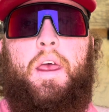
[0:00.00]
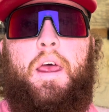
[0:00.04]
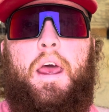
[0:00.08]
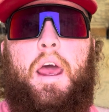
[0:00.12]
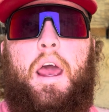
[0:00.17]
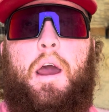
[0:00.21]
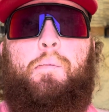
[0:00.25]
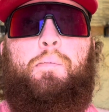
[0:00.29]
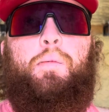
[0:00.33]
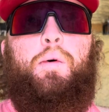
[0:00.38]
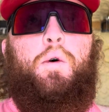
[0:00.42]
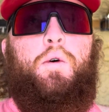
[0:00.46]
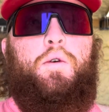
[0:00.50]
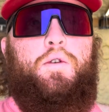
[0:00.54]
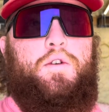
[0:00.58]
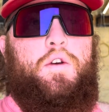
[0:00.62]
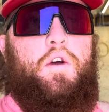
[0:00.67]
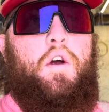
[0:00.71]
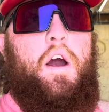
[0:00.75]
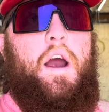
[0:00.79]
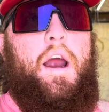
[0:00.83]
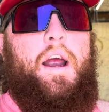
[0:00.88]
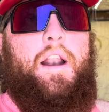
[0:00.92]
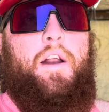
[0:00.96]
It pulls
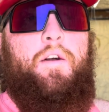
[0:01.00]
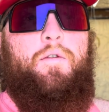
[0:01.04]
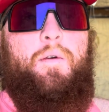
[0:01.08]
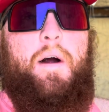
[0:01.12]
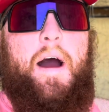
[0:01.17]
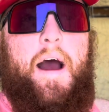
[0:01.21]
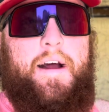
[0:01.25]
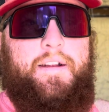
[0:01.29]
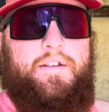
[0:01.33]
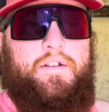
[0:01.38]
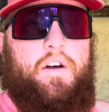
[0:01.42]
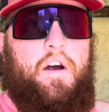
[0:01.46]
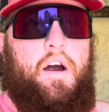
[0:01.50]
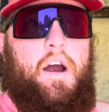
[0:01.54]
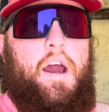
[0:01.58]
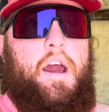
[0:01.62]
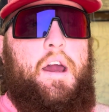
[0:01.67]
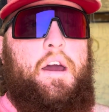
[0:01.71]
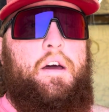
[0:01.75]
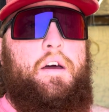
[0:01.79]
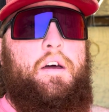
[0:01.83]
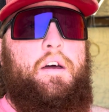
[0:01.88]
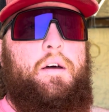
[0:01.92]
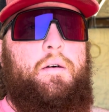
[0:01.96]
great, it rides
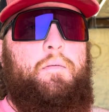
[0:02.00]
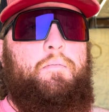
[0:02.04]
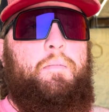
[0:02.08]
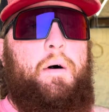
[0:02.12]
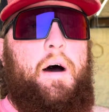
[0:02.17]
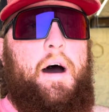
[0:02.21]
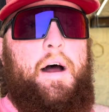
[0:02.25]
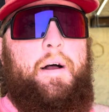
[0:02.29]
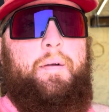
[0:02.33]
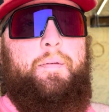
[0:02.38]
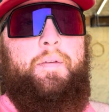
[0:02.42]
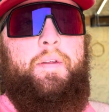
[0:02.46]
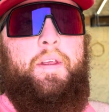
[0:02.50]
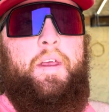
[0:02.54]
great, but